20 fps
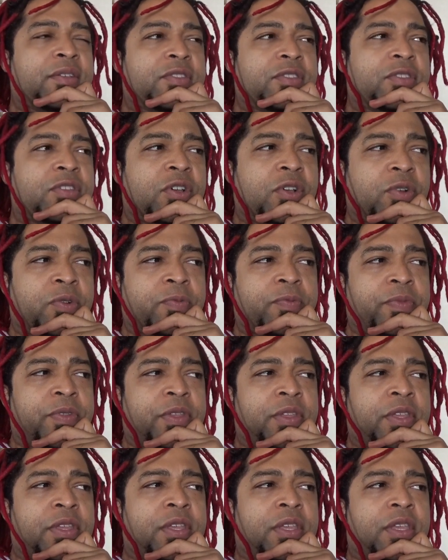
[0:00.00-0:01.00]
So
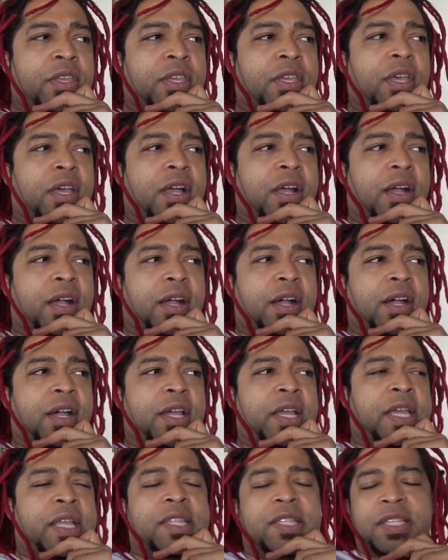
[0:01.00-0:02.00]

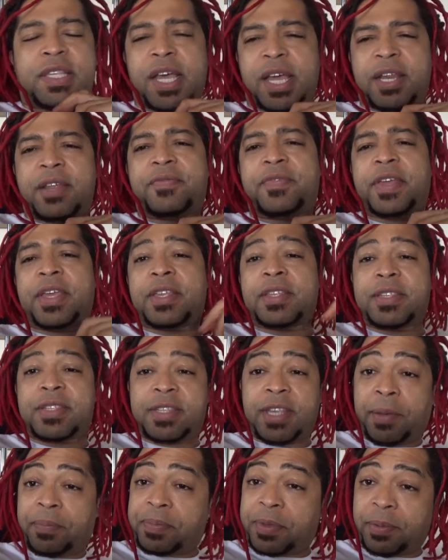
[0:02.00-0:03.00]
it's kind of
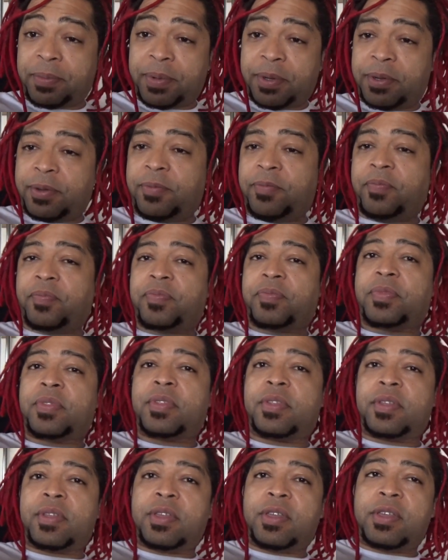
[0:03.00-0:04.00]
acceptable
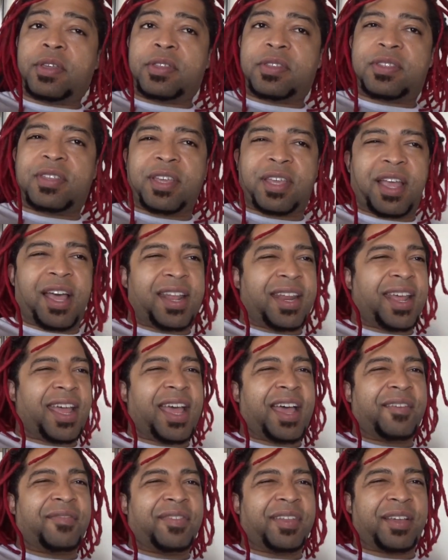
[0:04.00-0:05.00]
to kind of
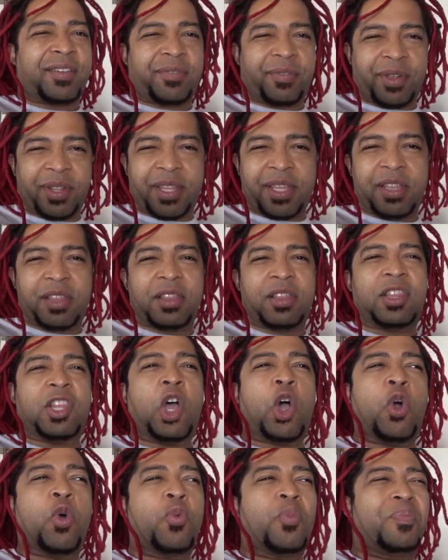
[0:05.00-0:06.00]
have like really
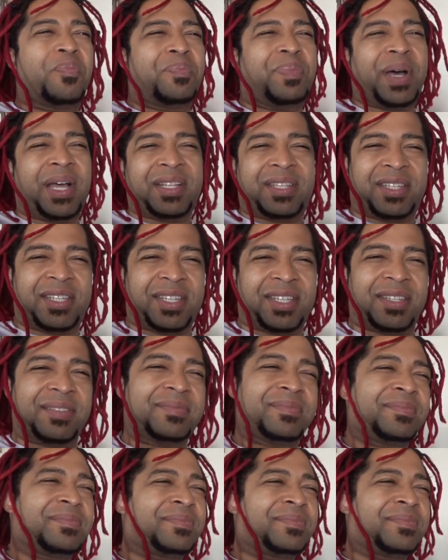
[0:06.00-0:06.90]
low budget